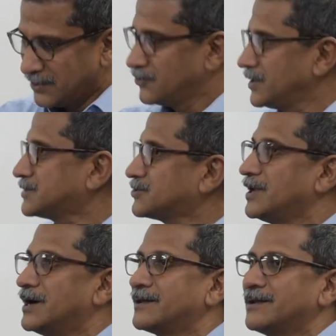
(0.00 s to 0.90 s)
you need to
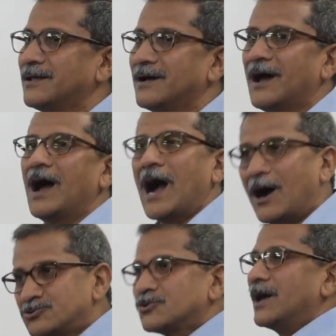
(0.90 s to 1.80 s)
learn
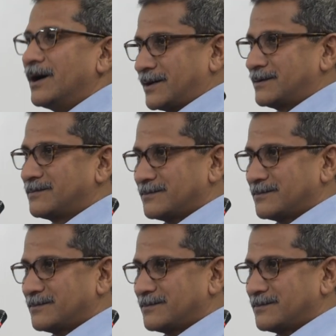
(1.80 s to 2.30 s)
how to learn.